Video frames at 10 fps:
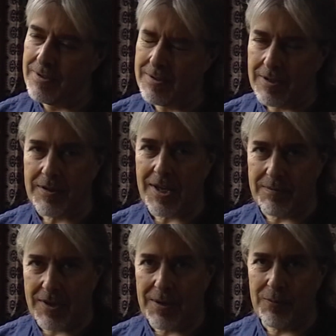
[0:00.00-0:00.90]
So
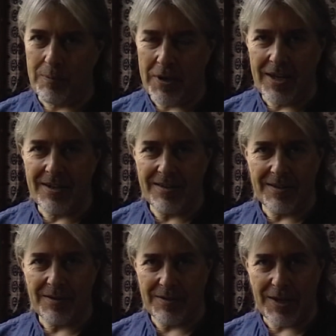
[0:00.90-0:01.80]

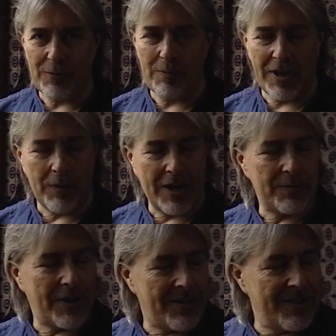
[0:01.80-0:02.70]
that would be a way
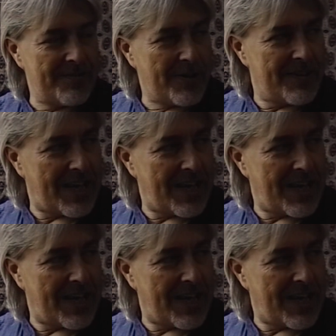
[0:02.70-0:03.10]
to identify the